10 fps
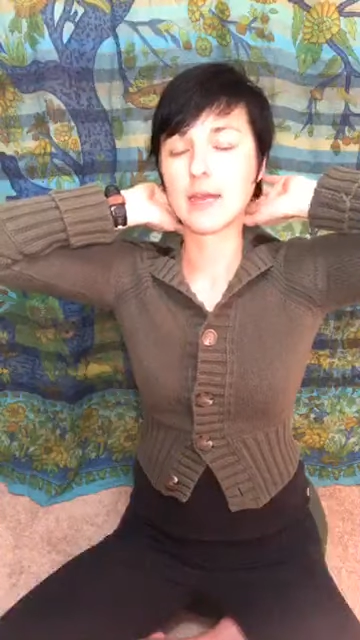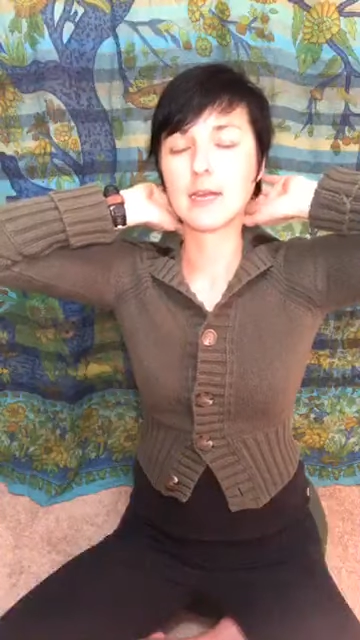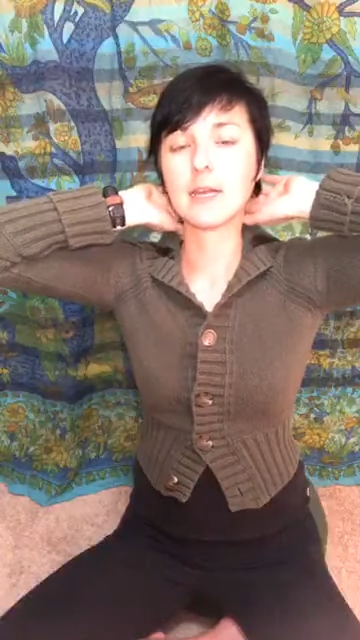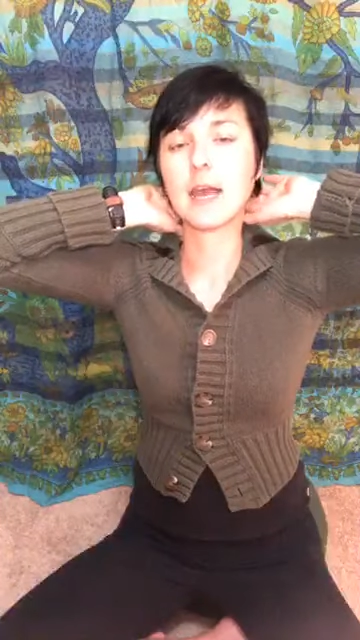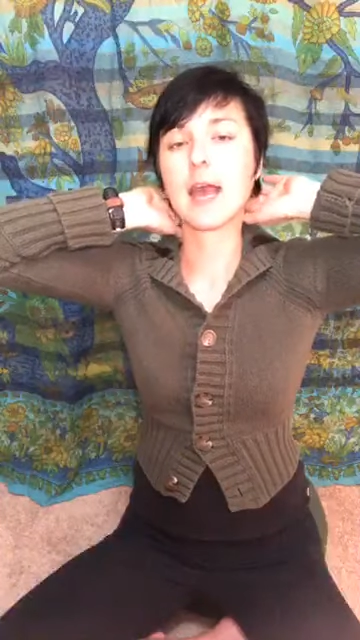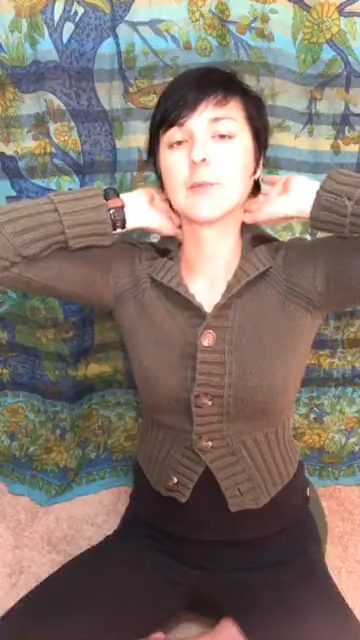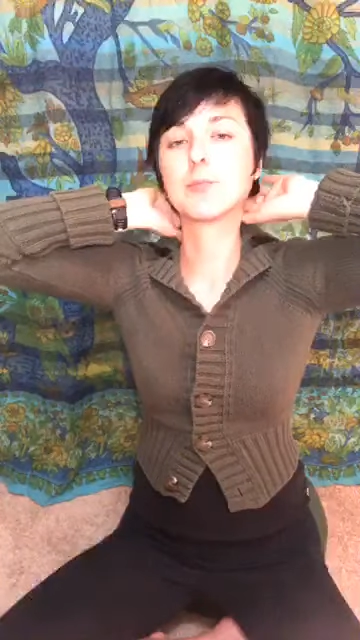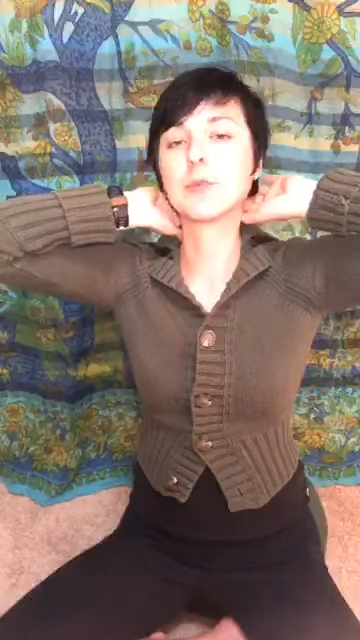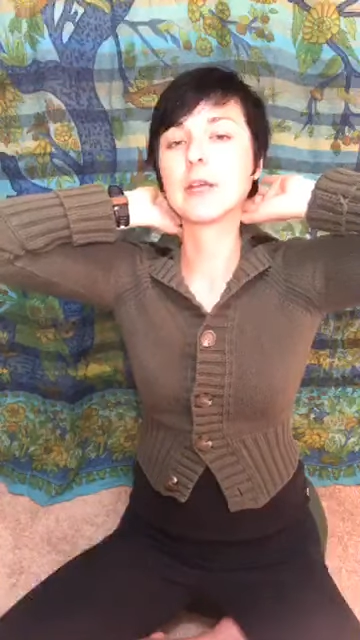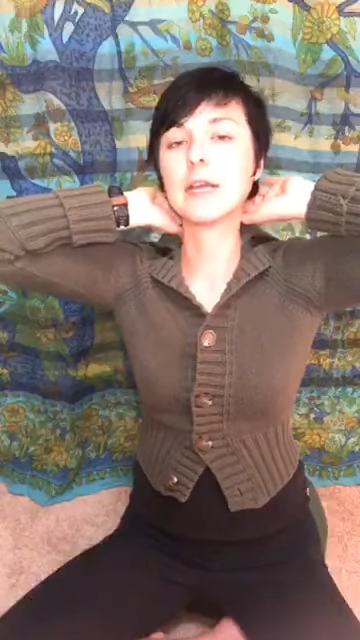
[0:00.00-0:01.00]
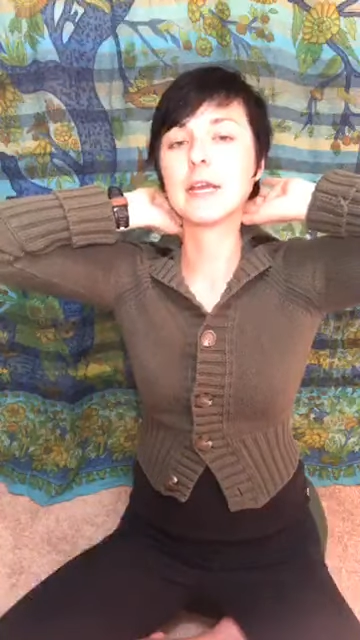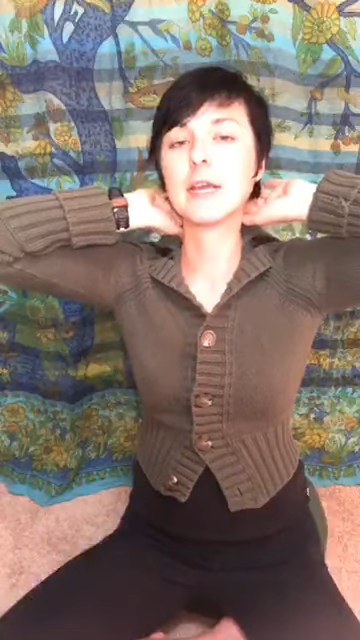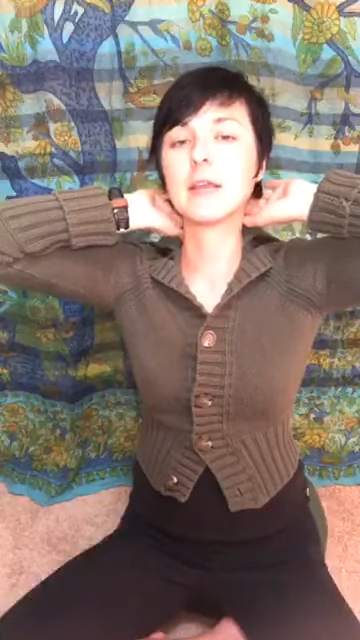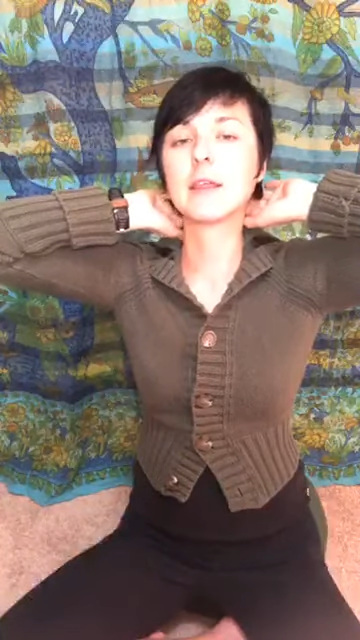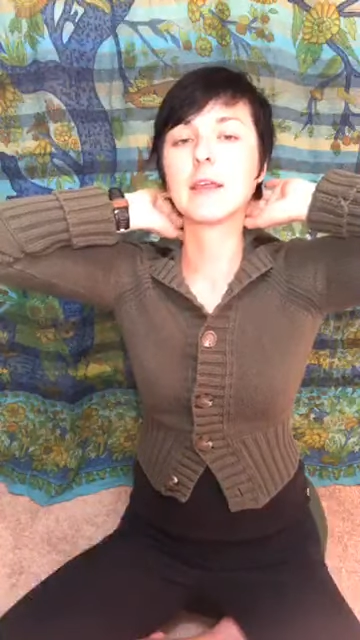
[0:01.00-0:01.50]
And again,
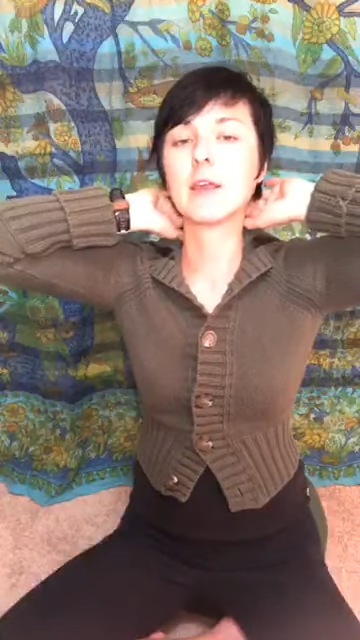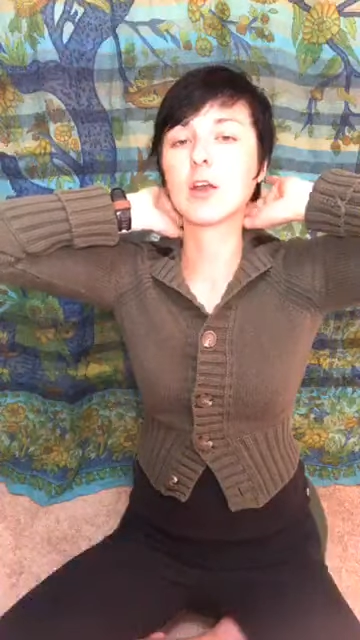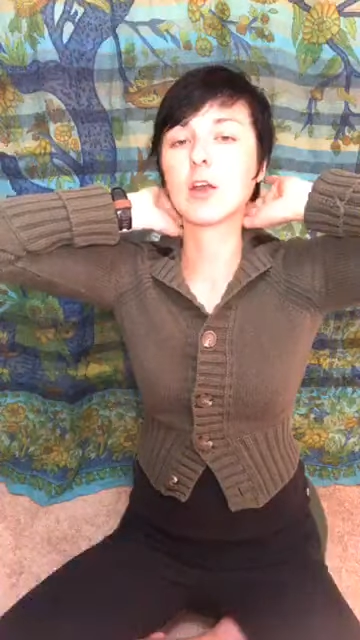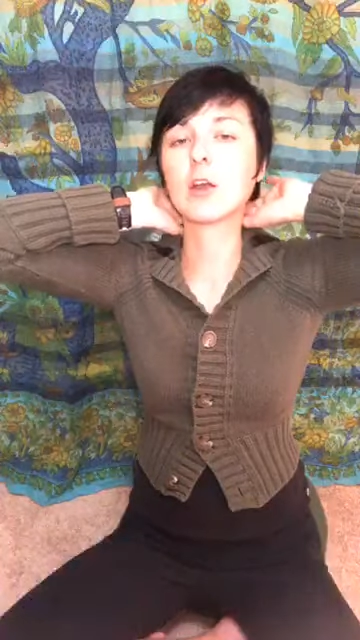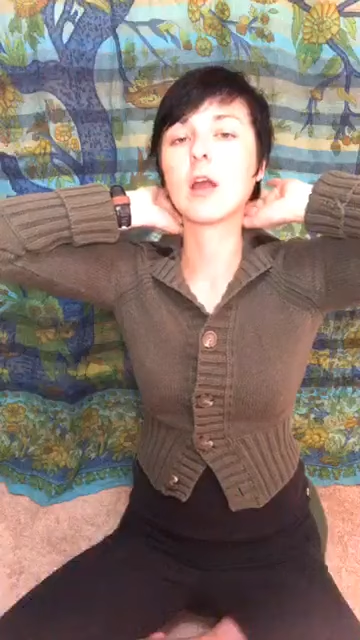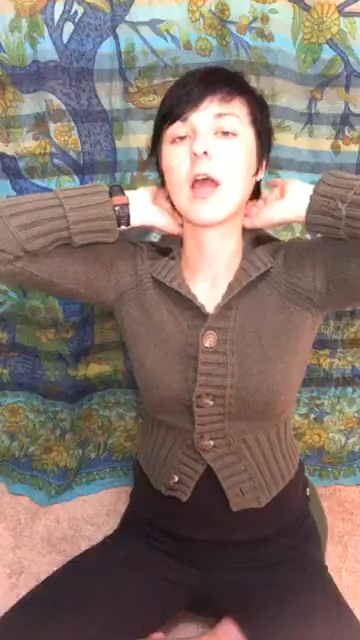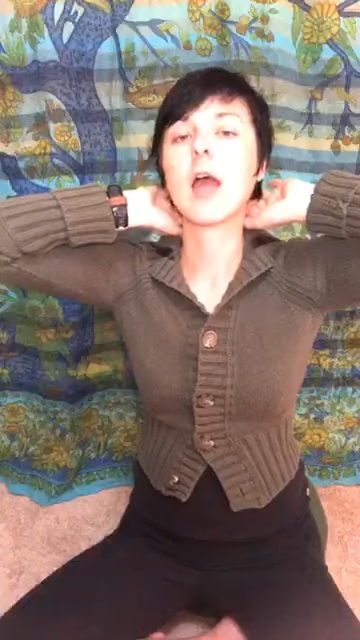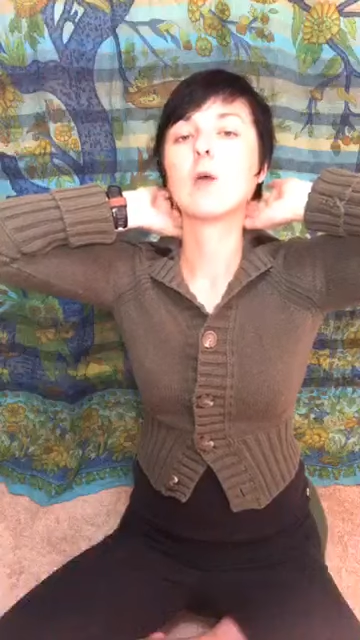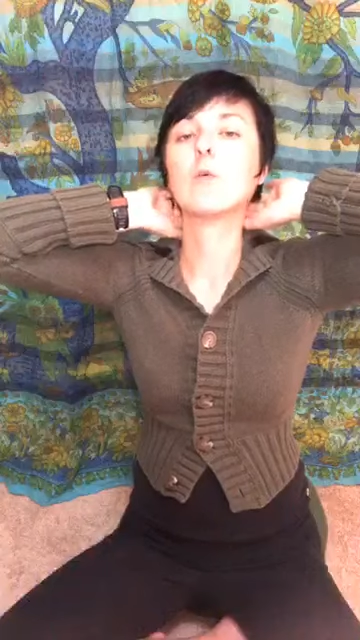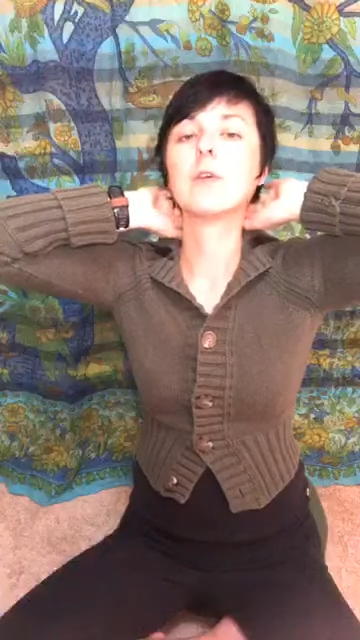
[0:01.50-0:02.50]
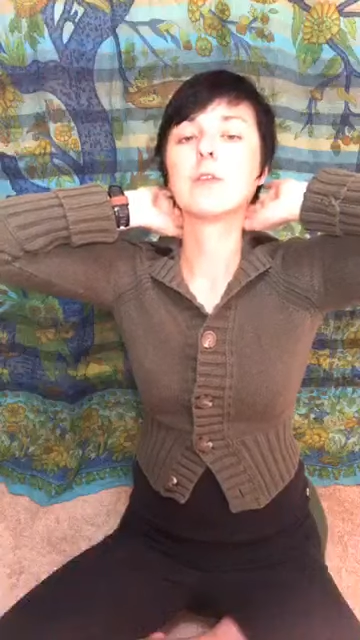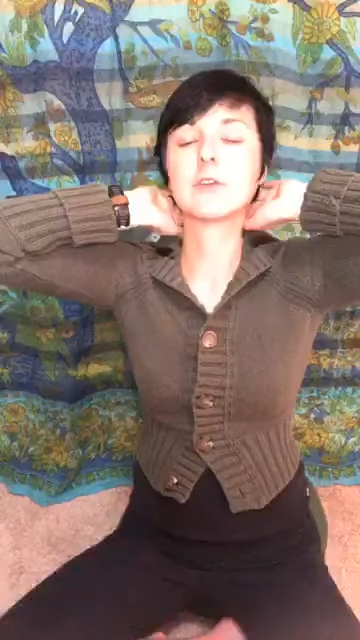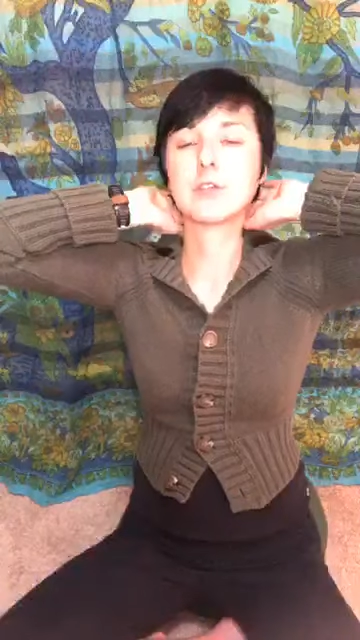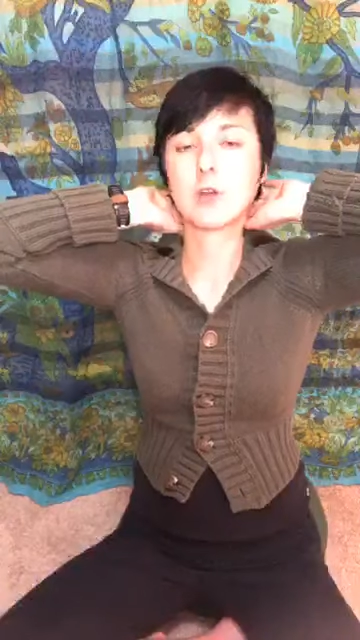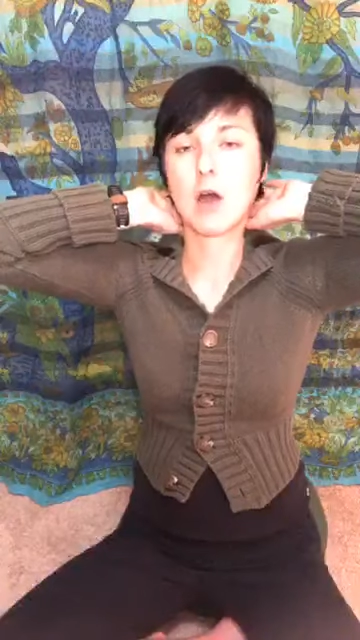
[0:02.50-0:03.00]
breathe here with your
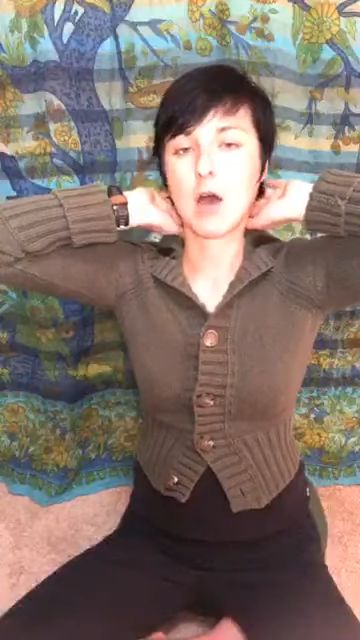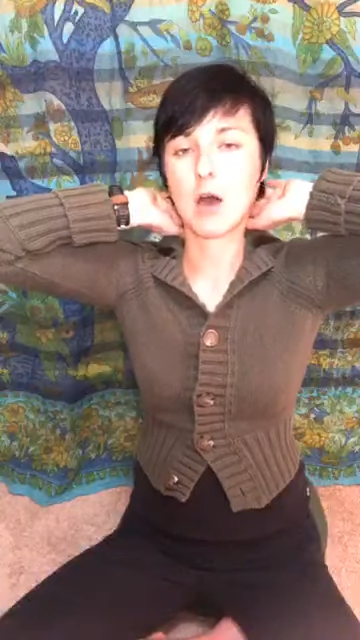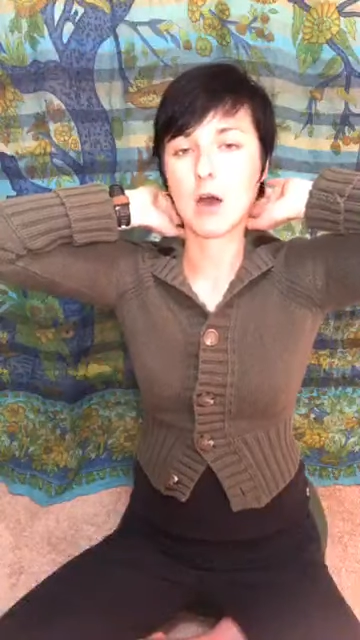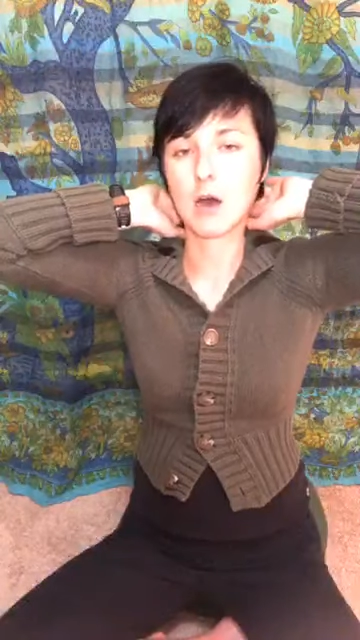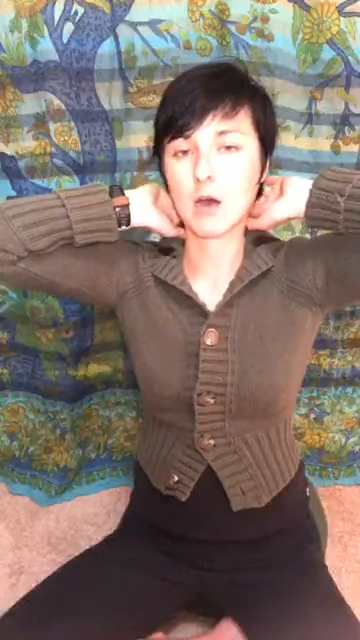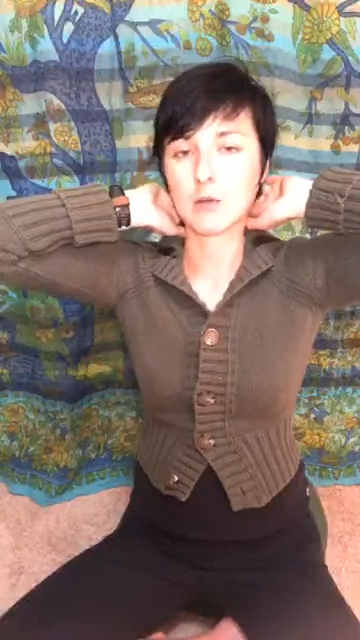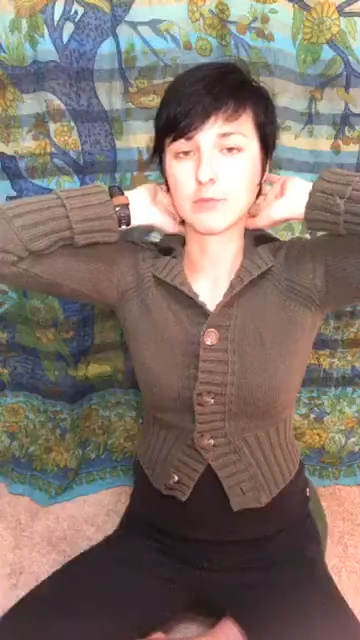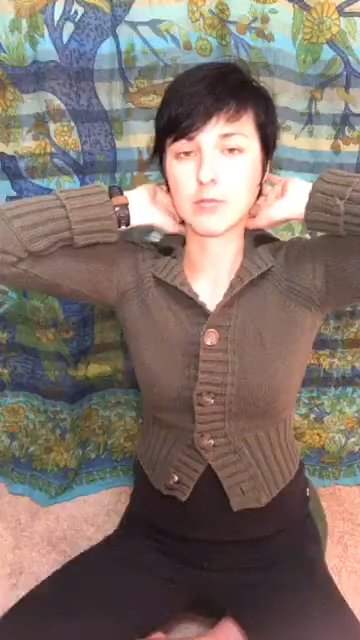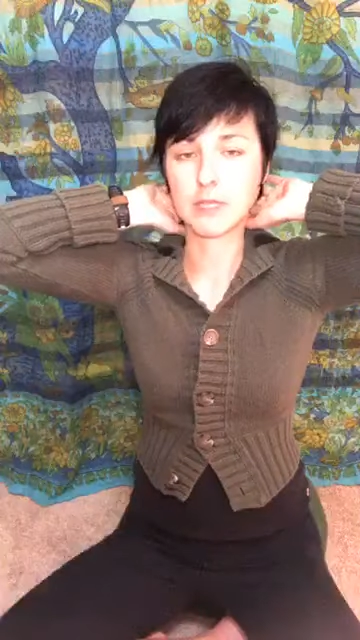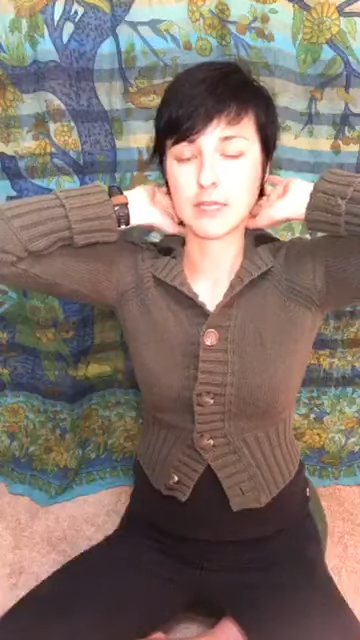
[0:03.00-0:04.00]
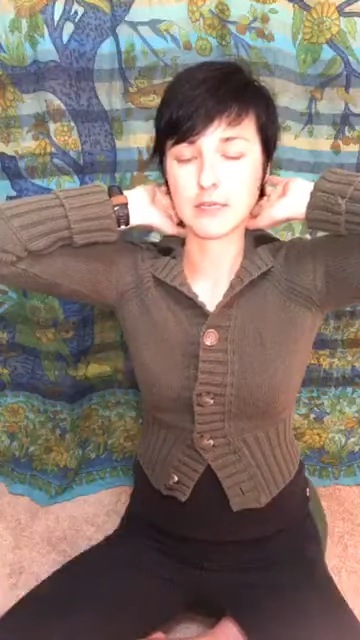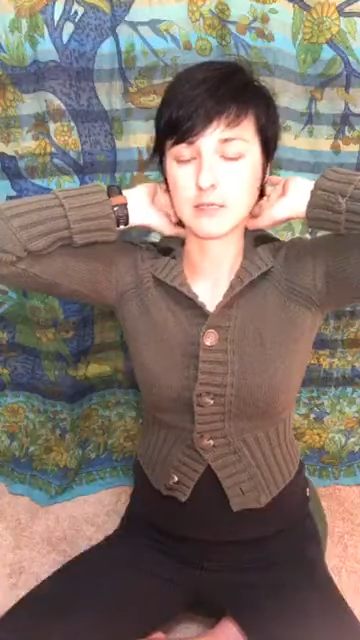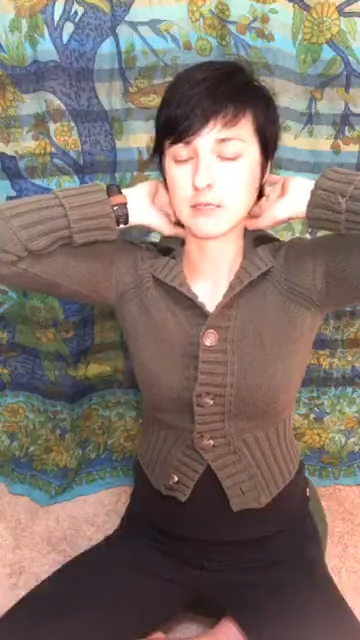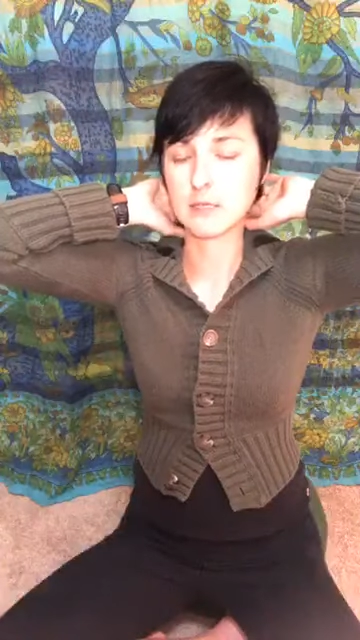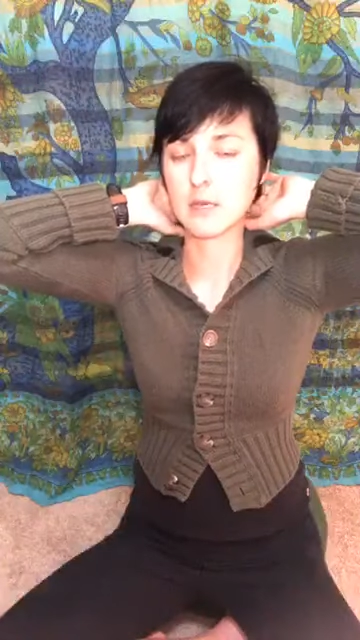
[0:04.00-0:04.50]
jaw
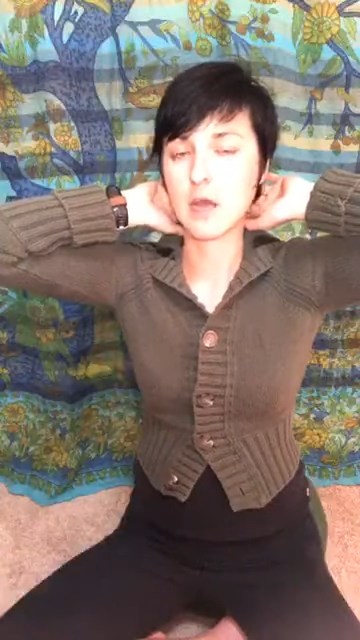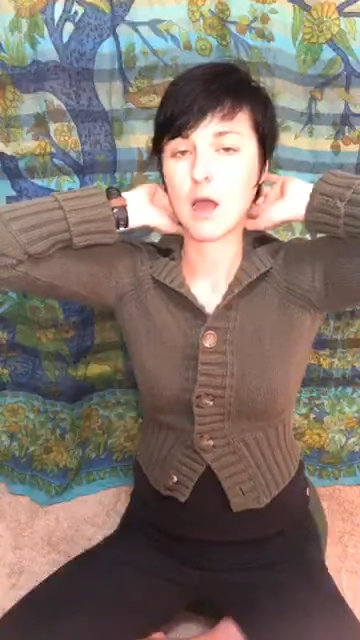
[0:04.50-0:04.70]
released.